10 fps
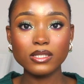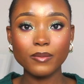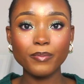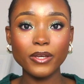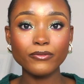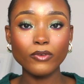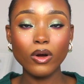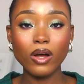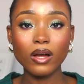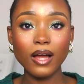to pay
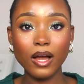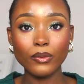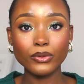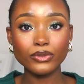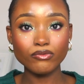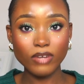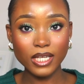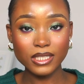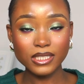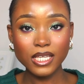for her own
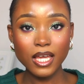rent.